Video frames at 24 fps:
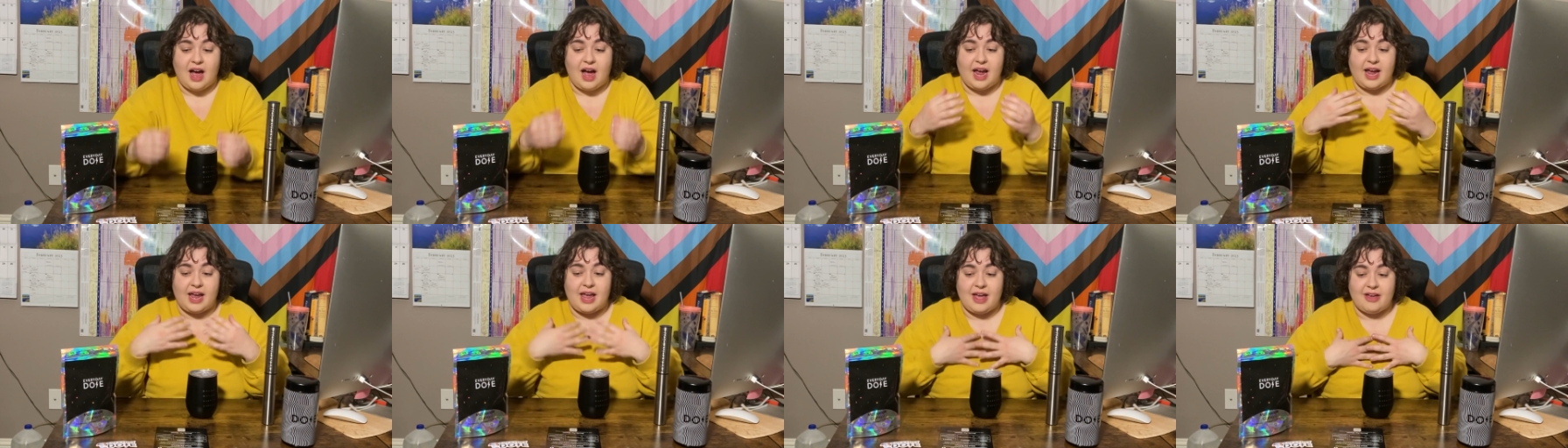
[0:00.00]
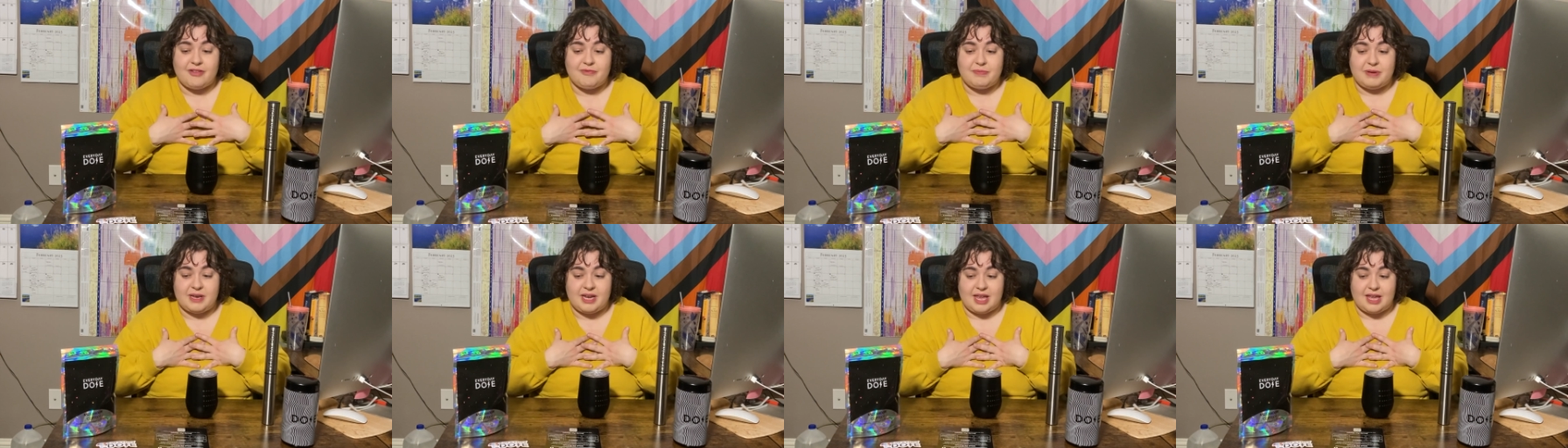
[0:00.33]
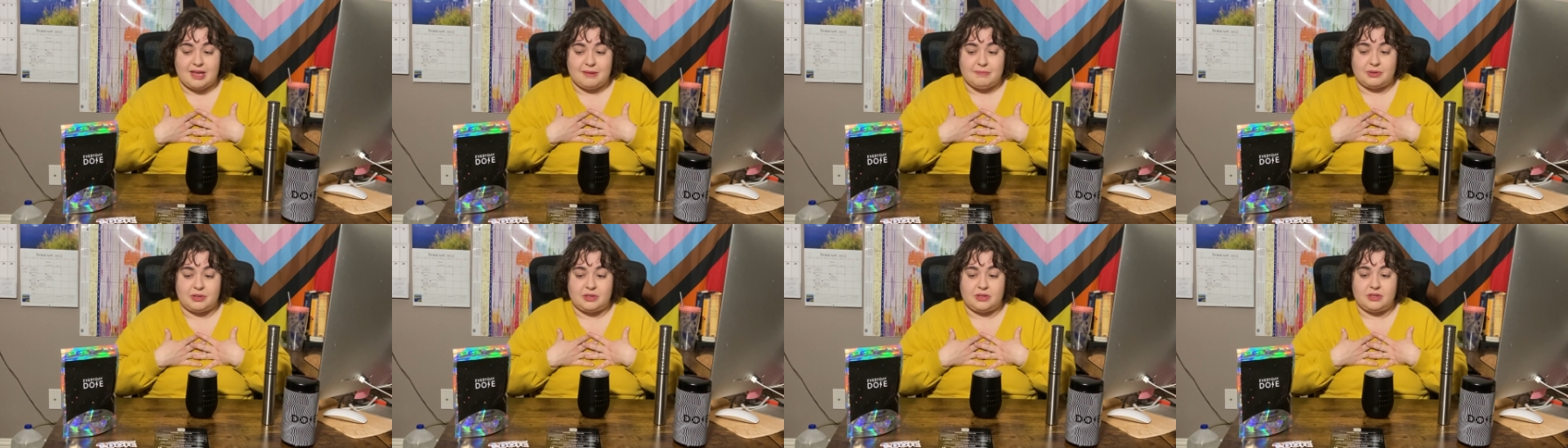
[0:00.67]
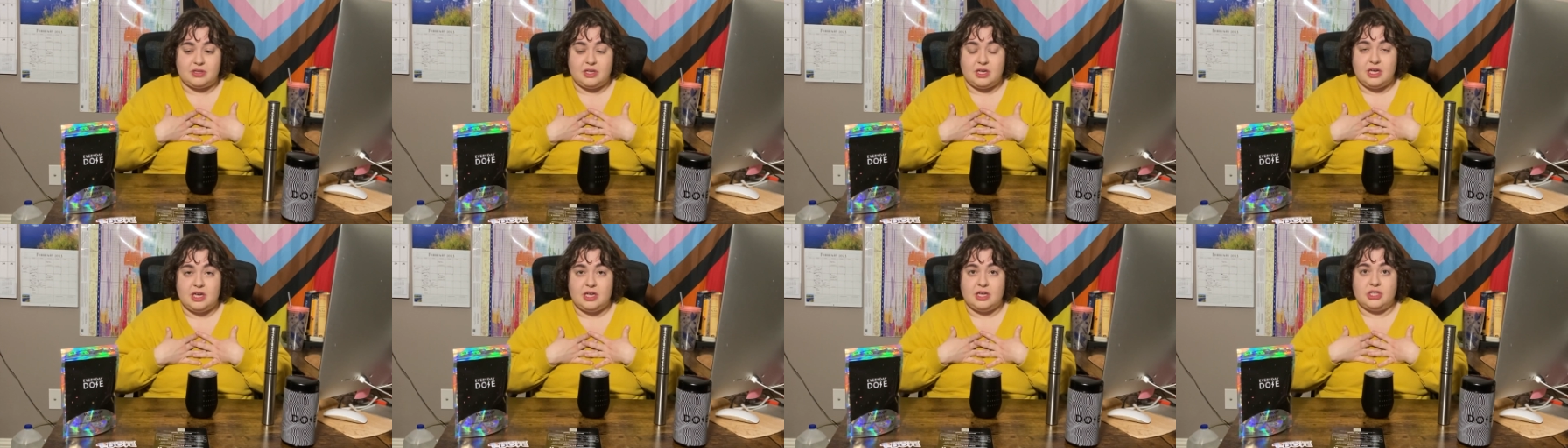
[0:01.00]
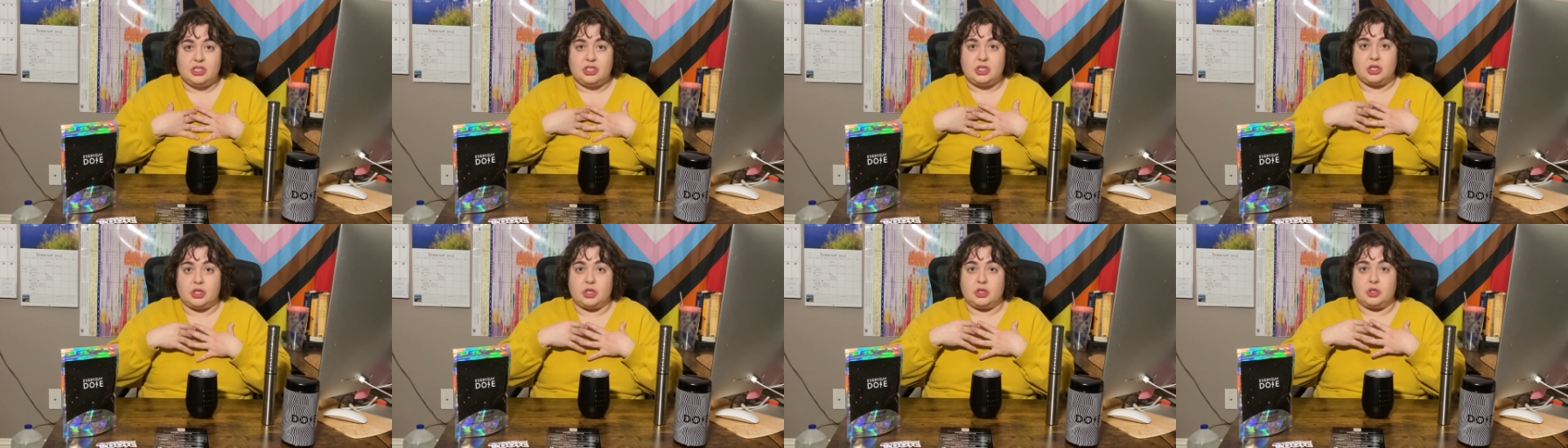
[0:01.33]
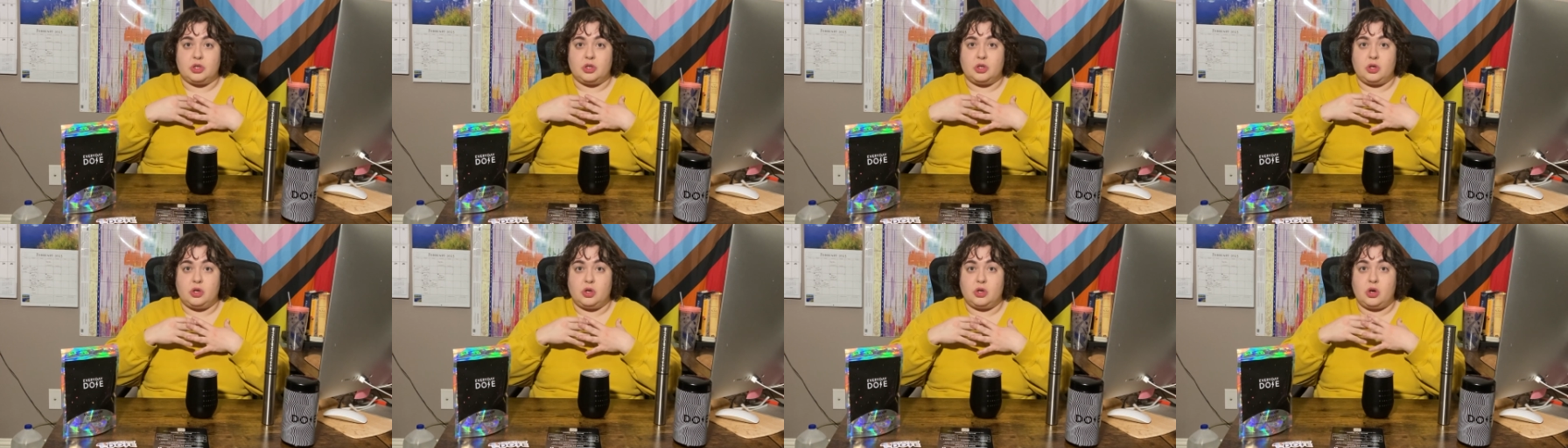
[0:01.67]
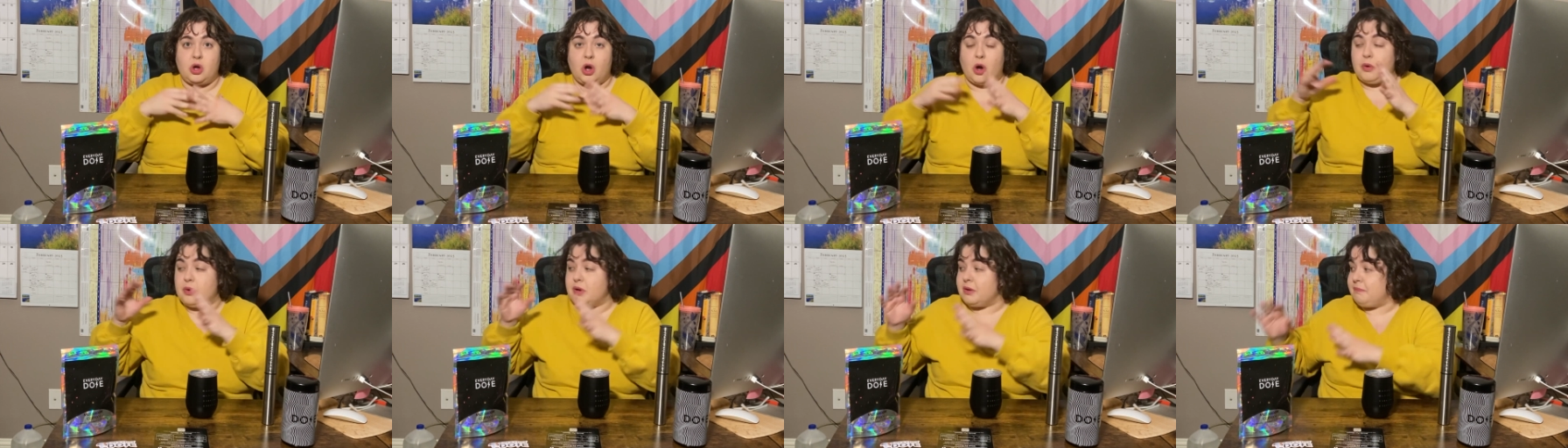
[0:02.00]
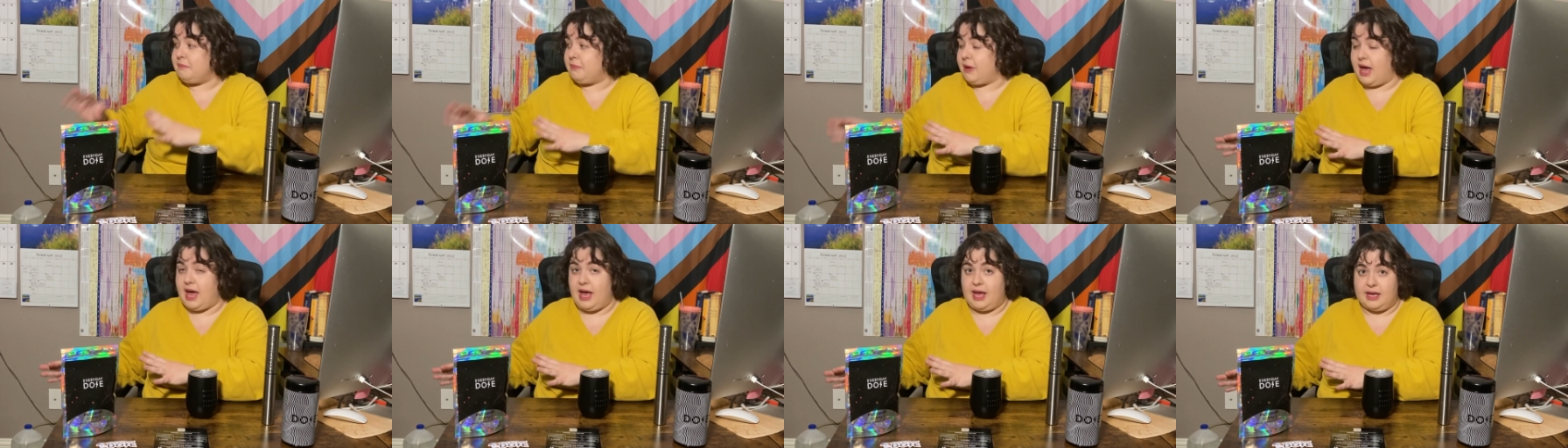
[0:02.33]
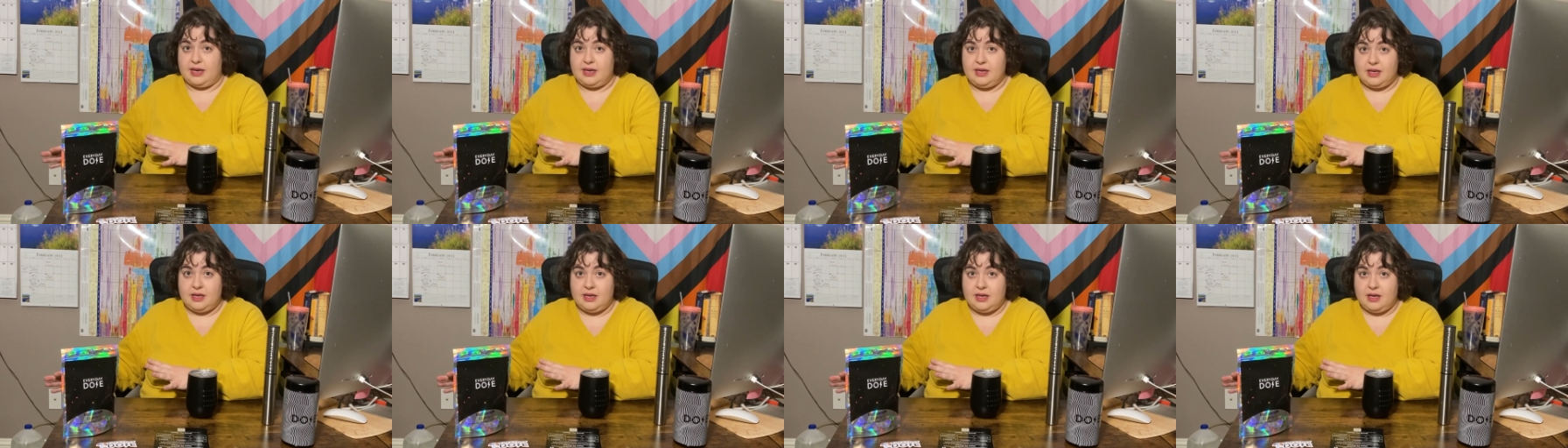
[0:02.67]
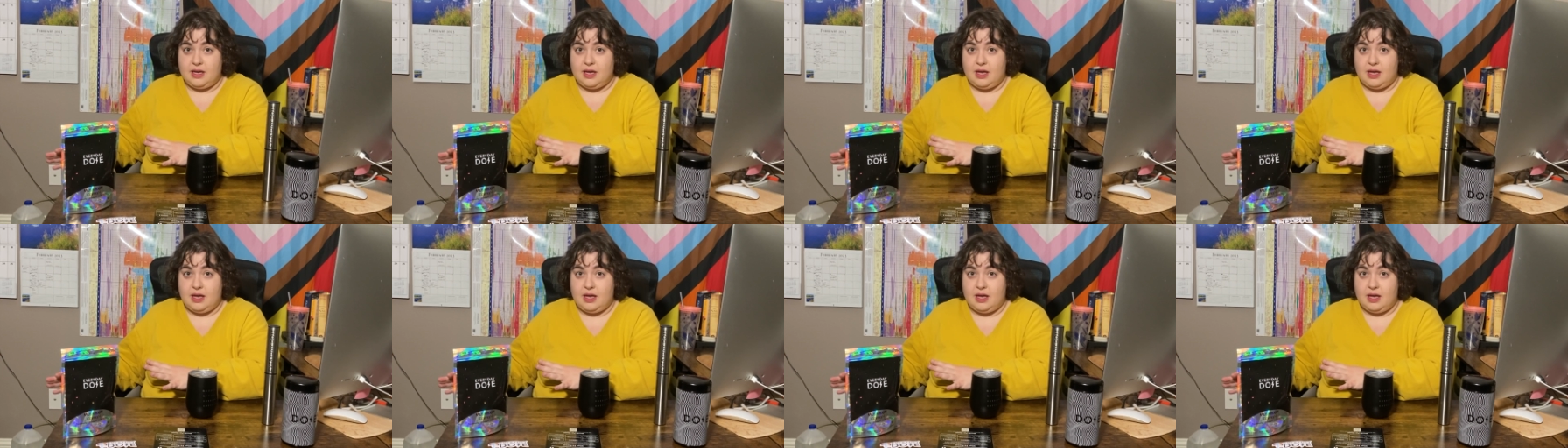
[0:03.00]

I have been able to go to bed